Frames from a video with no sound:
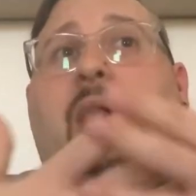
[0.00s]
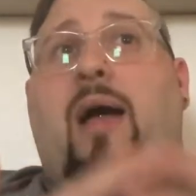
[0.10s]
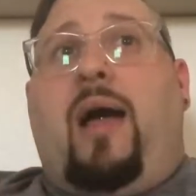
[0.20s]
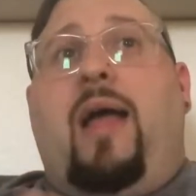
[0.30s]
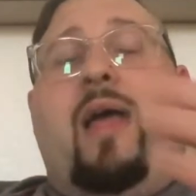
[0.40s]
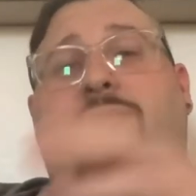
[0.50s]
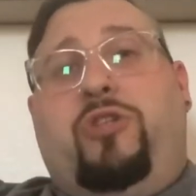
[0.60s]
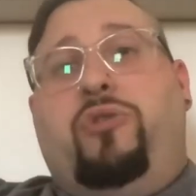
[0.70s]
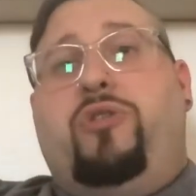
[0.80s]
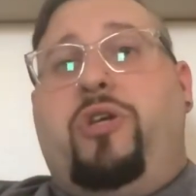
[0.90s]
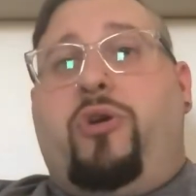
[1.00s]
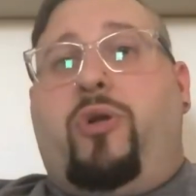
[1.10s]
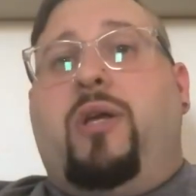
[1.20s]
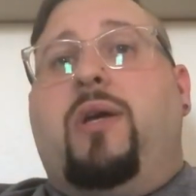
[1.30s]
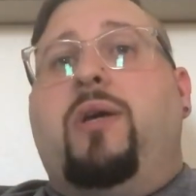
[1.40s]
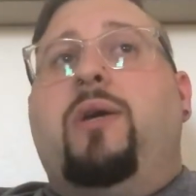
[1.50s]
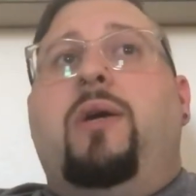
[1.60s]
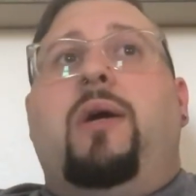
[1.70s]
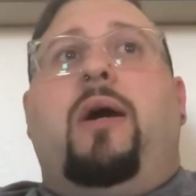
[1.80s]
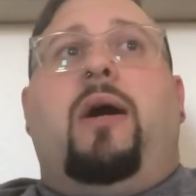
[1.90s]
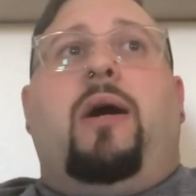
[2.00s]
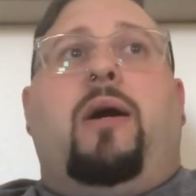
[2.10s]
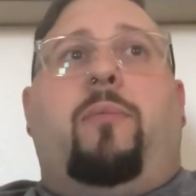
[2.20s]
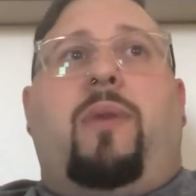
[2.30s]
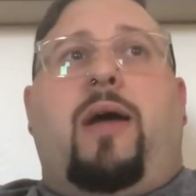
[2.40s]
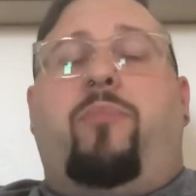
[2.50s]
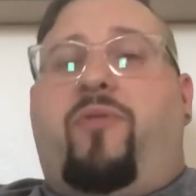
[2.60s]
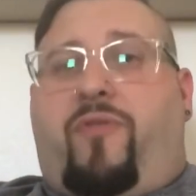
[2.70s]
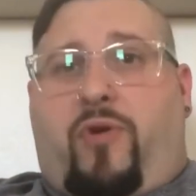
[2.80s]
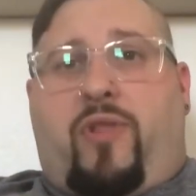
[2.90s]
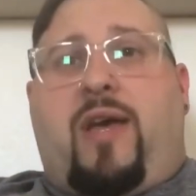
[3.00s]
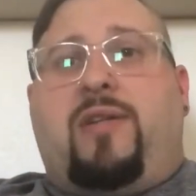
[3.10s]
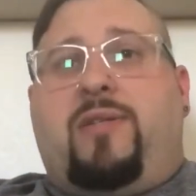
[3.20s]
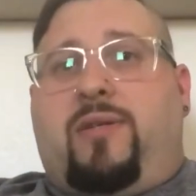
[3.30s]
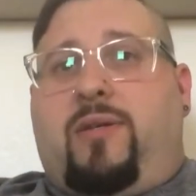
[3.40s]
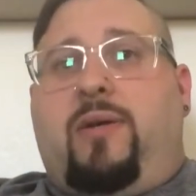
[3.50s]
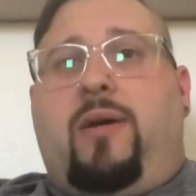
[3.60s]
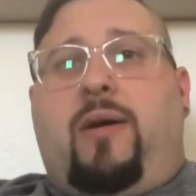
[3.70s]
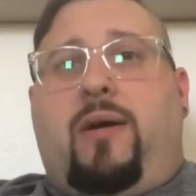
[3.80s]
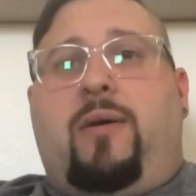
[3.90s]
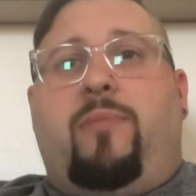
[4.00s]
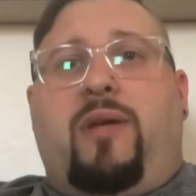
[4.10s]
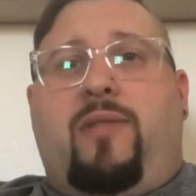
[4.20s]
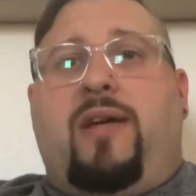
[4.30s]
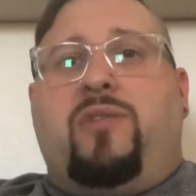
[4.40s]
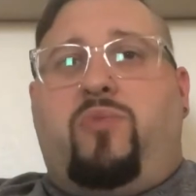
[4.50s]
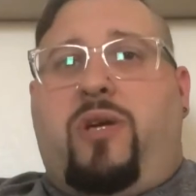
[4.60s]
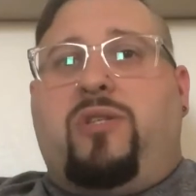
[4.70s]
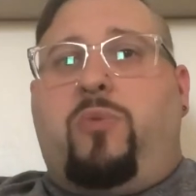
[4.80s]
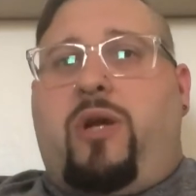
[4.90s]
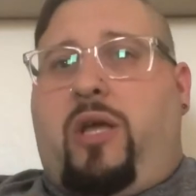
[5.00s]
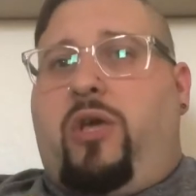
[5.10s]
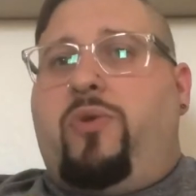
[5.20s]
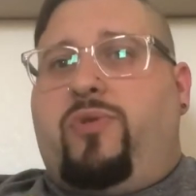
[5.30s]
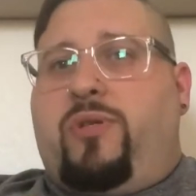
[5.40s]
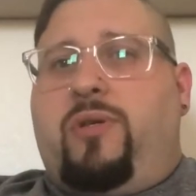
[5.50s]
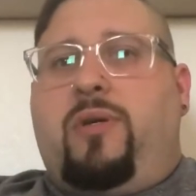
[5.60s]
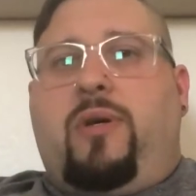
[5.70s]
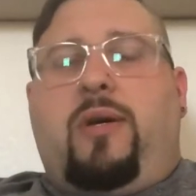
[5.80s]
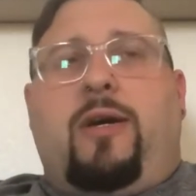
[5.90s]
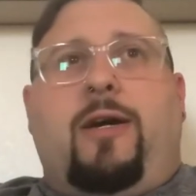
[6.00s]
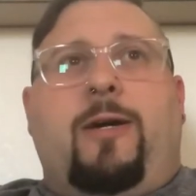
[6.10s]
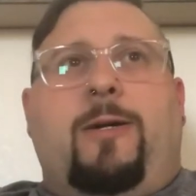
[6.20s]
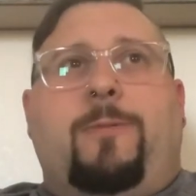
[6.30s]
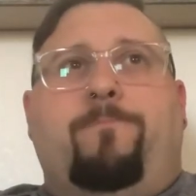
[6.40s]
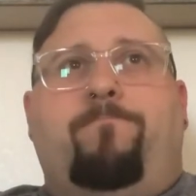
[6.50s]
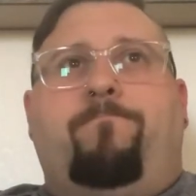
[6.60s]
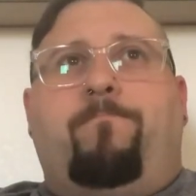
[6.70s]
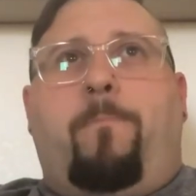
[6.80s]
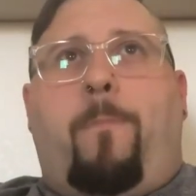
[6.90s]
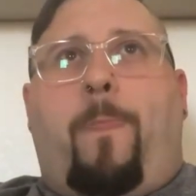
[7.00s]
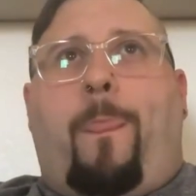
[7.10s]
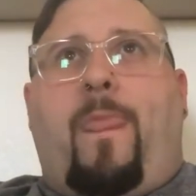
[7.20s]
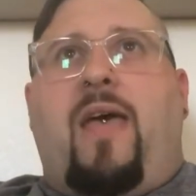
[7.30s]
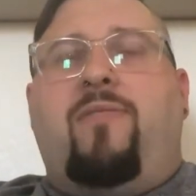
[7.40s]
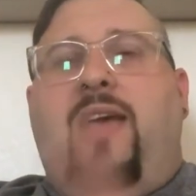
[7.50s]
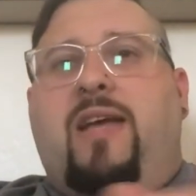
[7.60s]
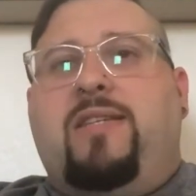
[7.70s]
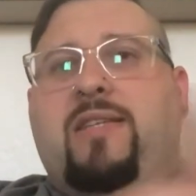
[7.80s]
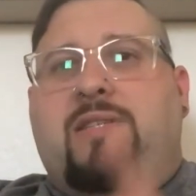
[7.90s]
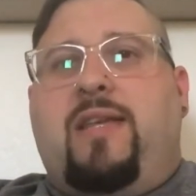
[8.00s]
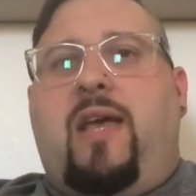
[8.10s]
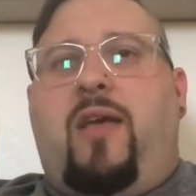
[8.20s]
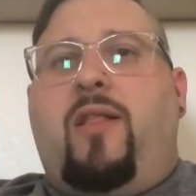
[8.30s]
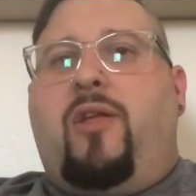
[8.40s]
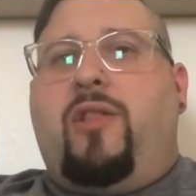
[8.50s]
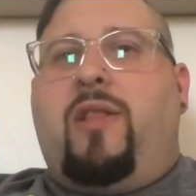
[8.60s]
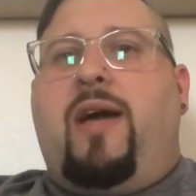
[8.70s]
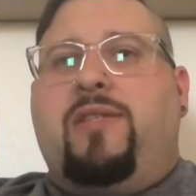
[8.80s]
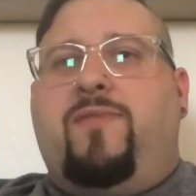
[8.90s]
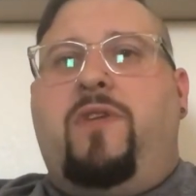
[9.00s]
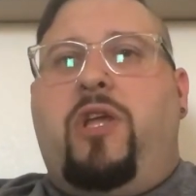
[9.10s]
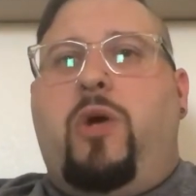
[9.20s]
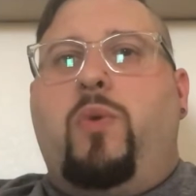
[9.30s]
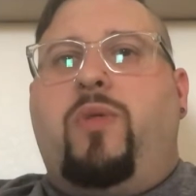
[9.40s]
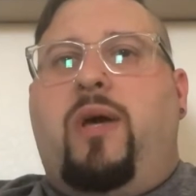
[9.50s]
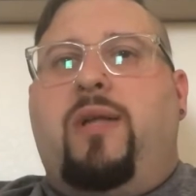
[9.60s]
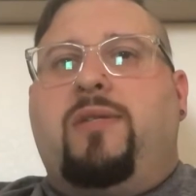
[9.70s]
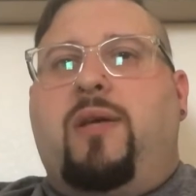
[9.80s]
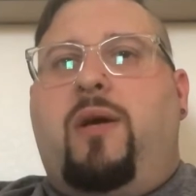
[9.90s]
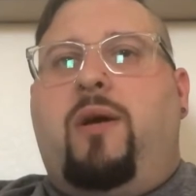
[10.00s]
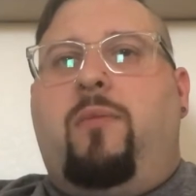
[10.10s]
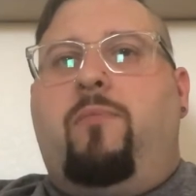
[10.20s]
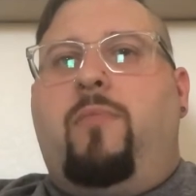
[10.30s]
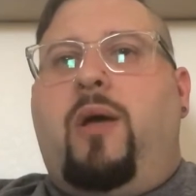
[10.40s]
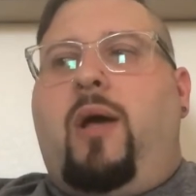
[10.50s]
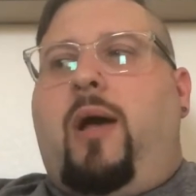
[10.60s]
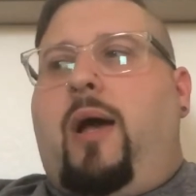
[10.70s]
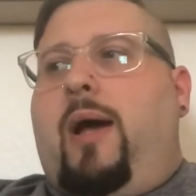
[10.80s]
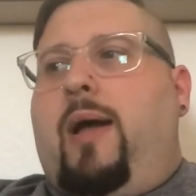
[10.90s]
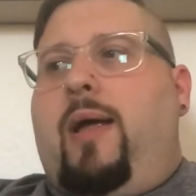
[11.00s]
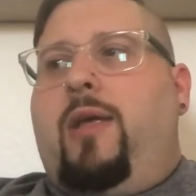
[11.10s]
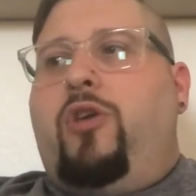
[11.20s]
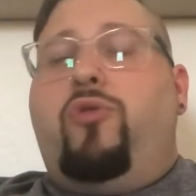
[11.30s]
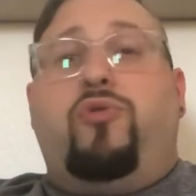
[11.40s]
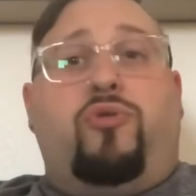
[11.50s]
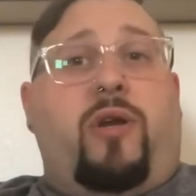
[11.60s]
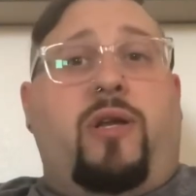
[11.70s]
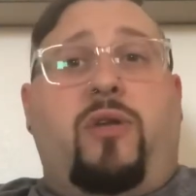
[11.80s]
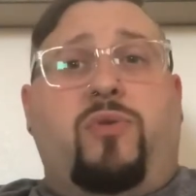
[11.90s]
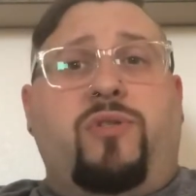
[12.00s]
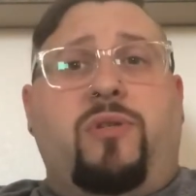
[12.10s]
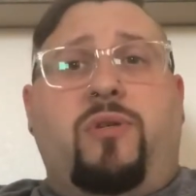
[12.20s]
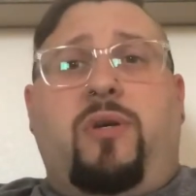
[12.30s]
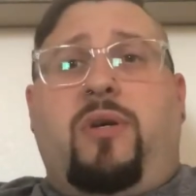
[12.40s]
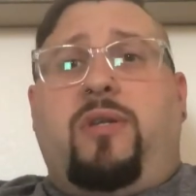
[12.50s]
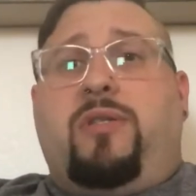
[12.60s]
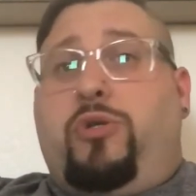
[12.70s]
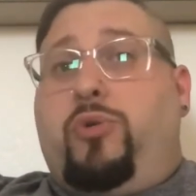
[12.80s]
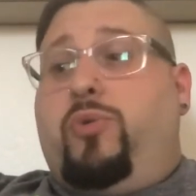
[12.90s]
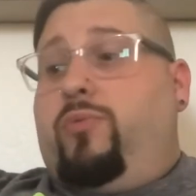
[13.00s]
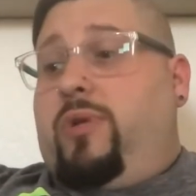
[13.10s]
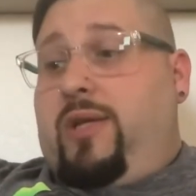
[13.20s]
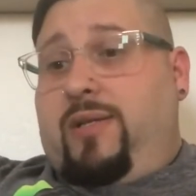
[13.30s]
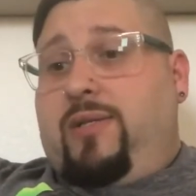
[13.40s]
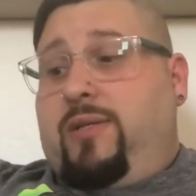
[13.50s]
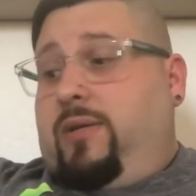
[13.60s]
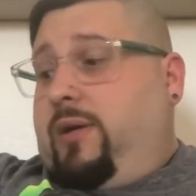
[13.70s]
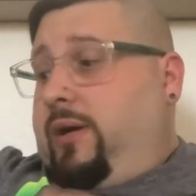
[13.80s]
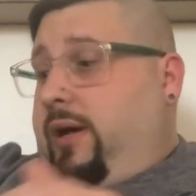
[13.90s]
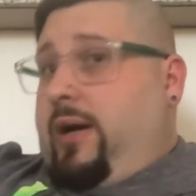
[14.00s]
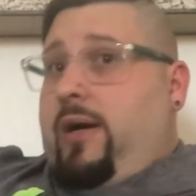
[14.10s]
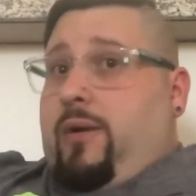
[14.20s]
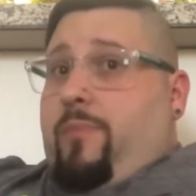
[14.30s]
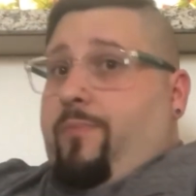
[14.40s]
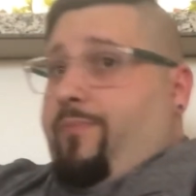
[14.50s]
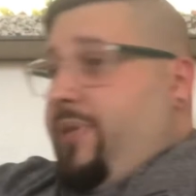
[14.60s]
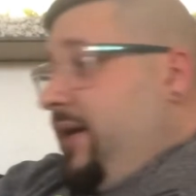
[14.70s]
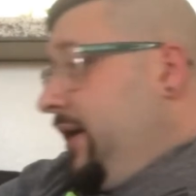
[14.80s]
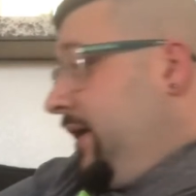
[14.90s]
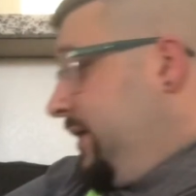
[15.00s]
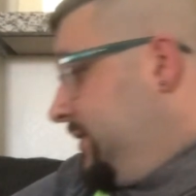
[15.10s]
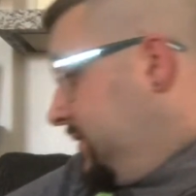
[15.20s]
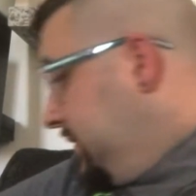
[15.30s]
I have to use the acrylic. I prefer that, and that's what I use. Um, I think I did say on the last video that I use straight needles to knit because